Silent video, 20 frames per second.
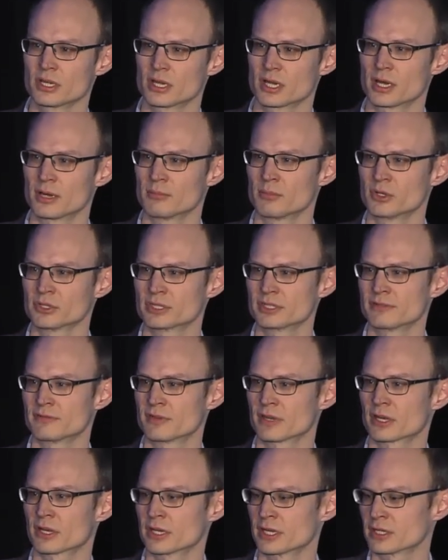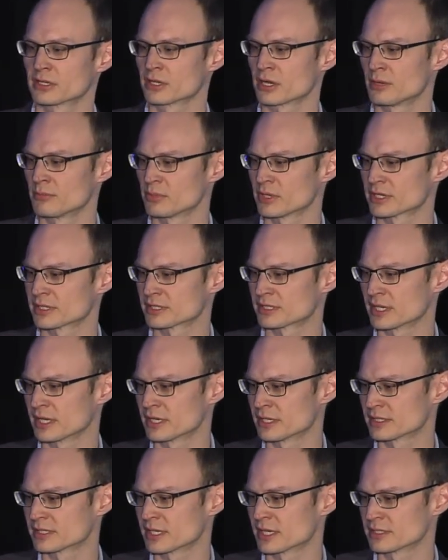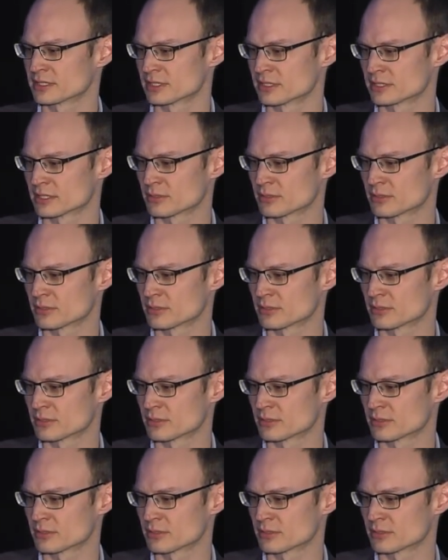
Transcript: multivariate complex data sets is